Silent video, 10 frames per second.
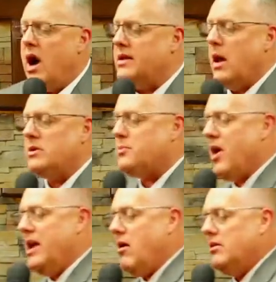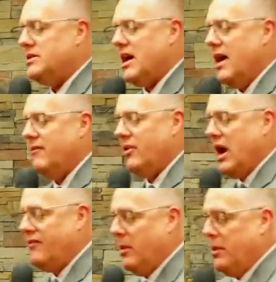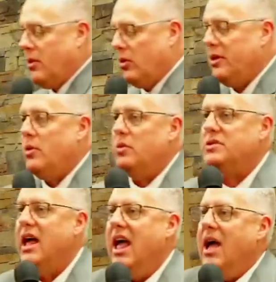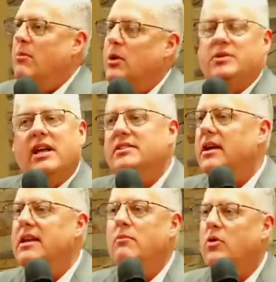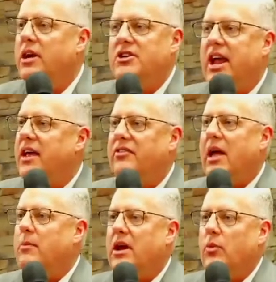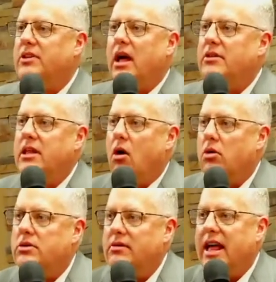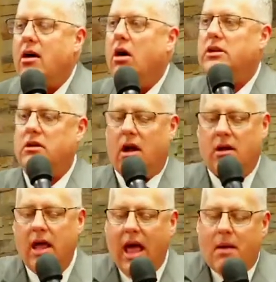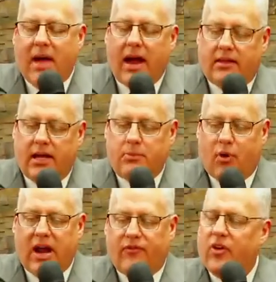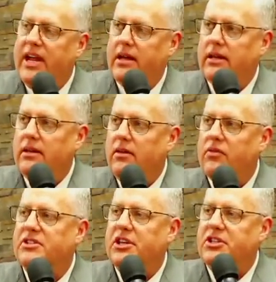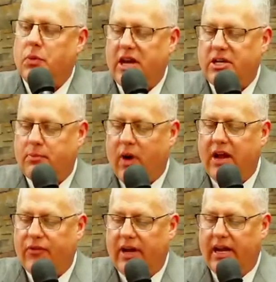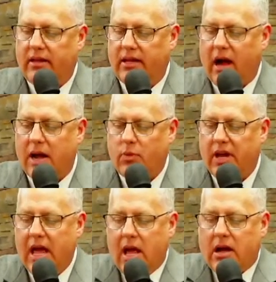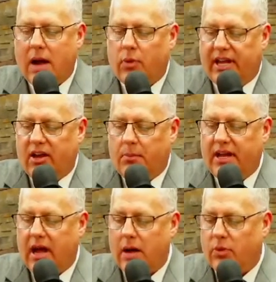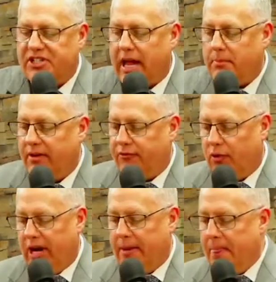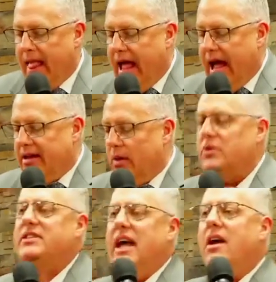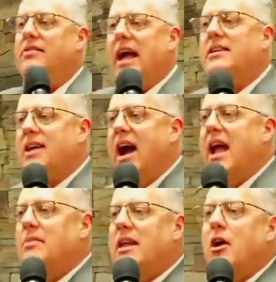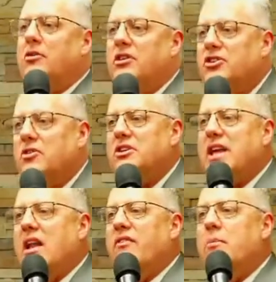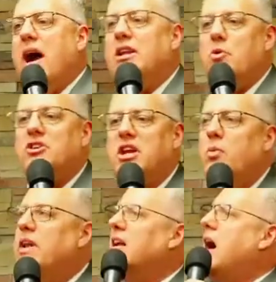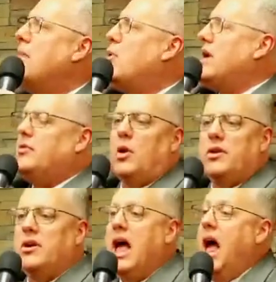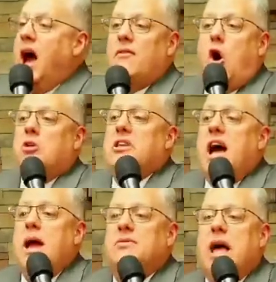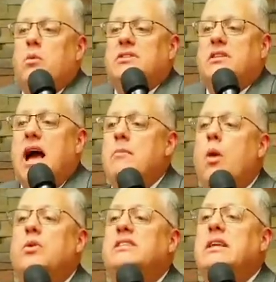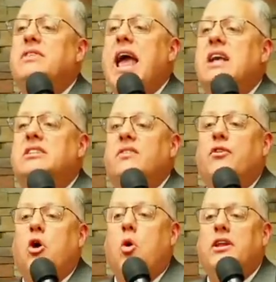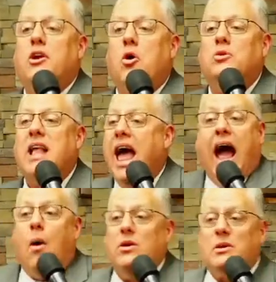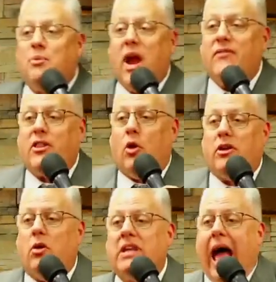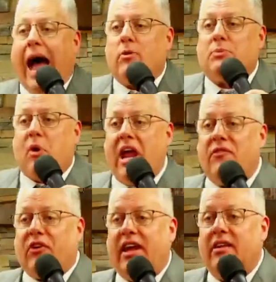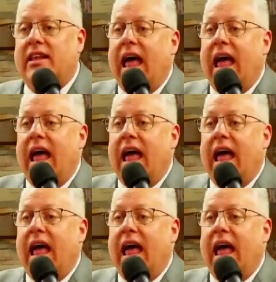And I was praying all the time for God to fill me with the Holy Ghost. But it was that Sunday morning at JSM when I went down to the altar, that octagon back then, praying for healing over a situation, praying for healing. God would, God would heal me, God would set me free. And it was there at that time that I heard the certain sound of a mighty rushing wind, and God poured out the Holy Ghost. Of all times, that was the time I wasn't even asking for the Holy Ghost. I wasn't praying for the Holy Ghost. I was praying for healing.